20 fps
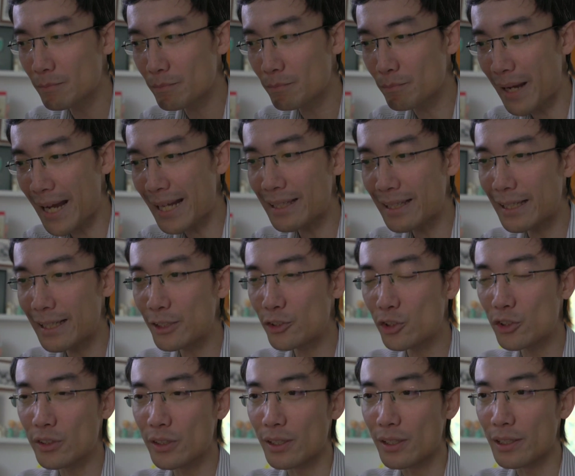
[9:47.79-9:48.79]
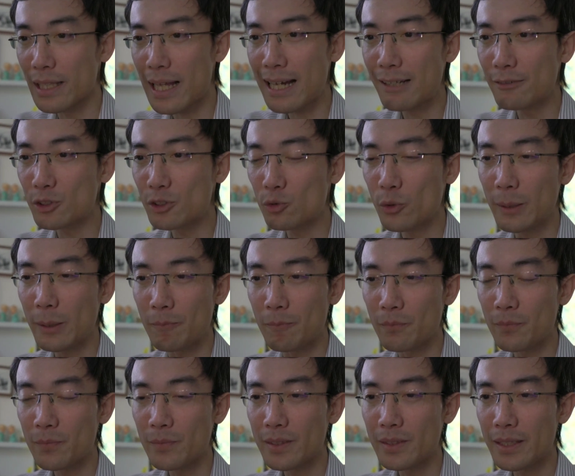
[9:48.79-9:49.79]
manage the live stream,
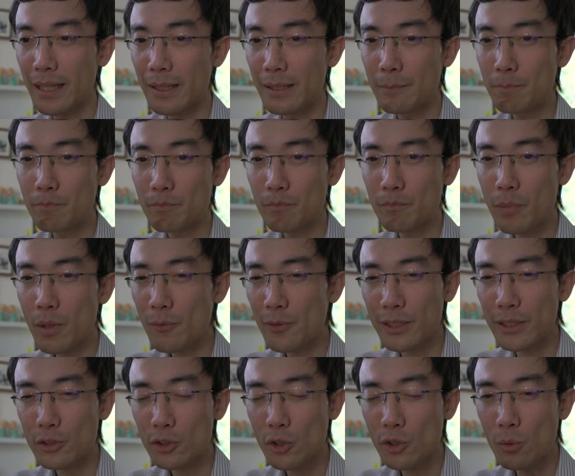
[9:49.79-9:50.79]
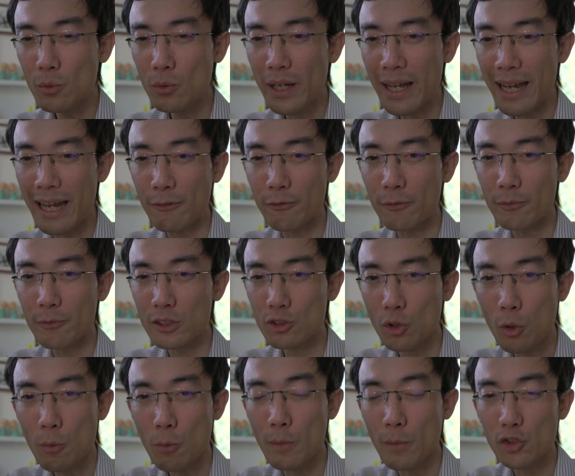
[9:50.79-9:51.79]
they probably don't have
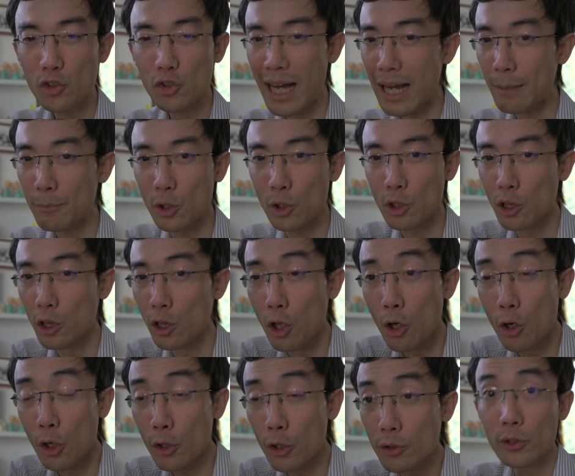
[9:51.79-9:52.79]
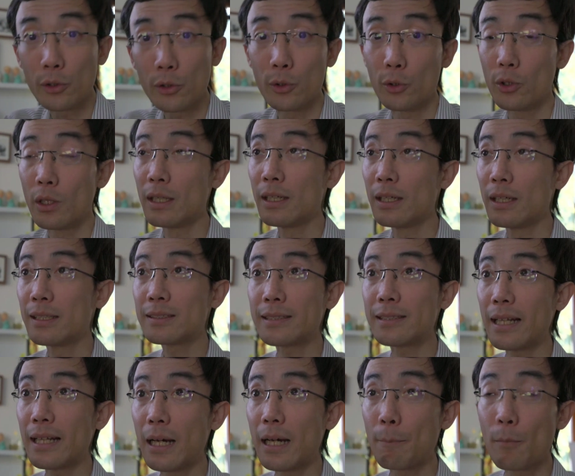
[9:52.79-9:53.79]
so much time to learn to
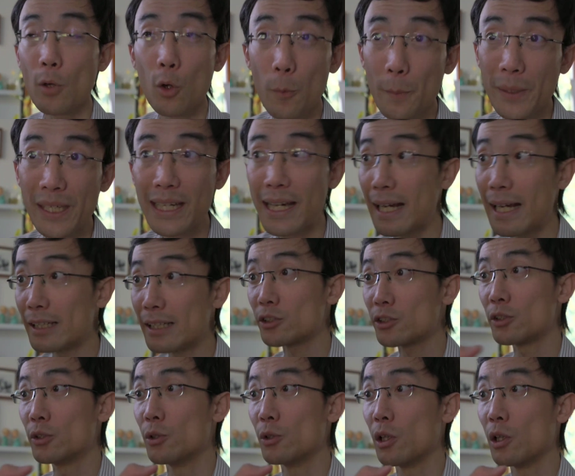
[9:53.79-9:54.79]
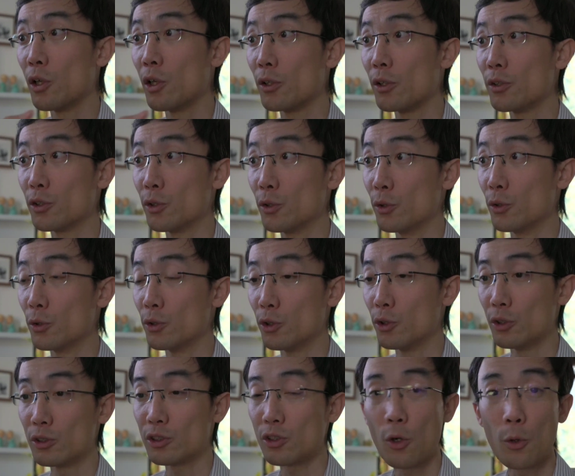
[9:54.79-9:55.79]
set up OBS, to learn to
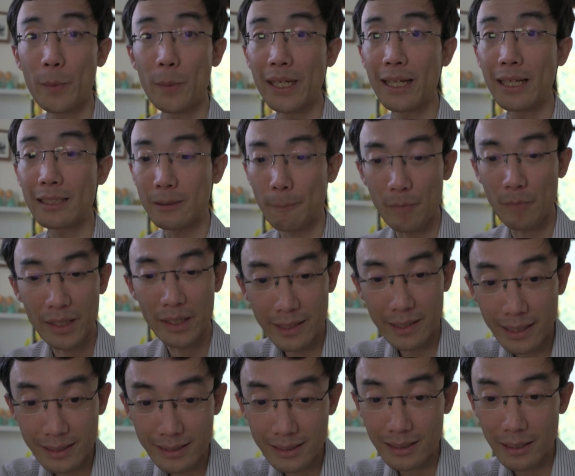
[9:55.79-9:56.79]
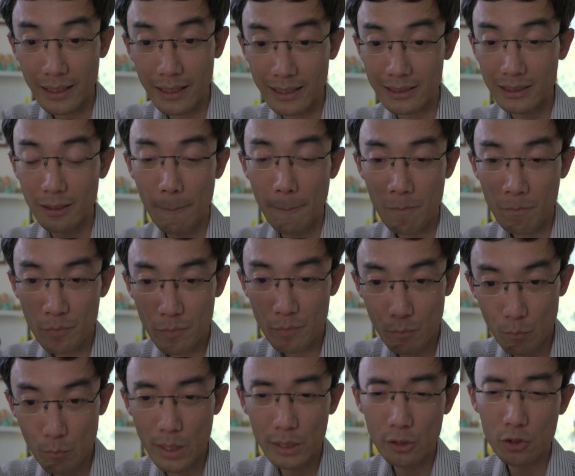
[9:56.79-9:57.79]
use OBS, but this is
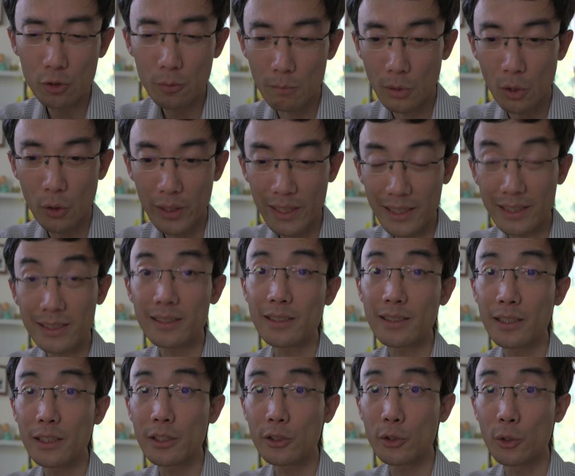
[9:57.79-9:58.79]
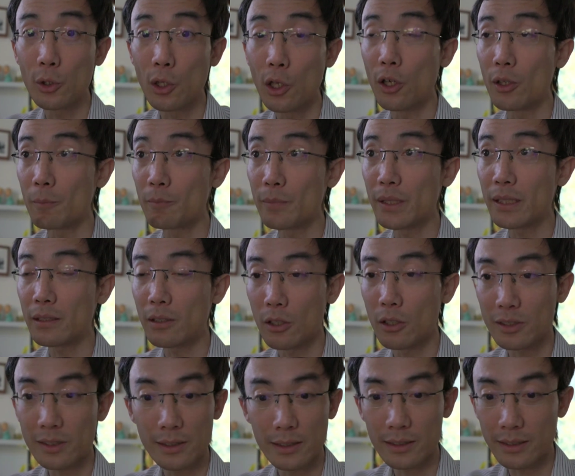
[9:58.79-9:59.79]
much more easier to learn
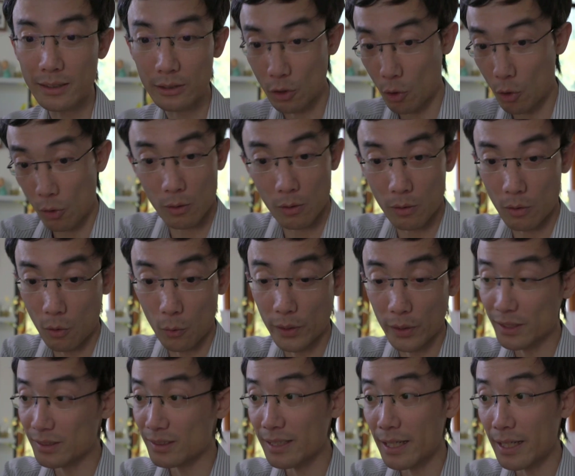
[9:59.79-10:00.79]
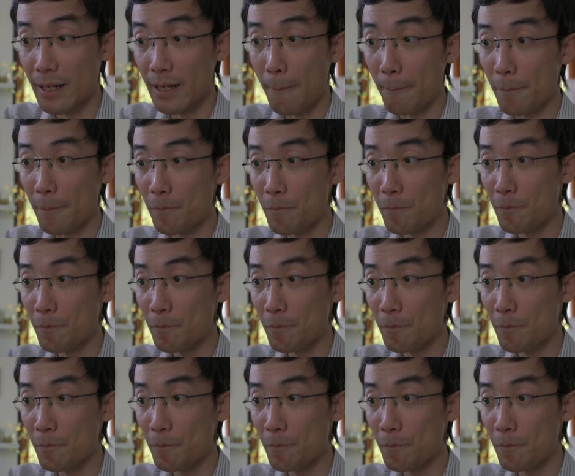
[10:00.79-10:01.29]
because this is all already set up.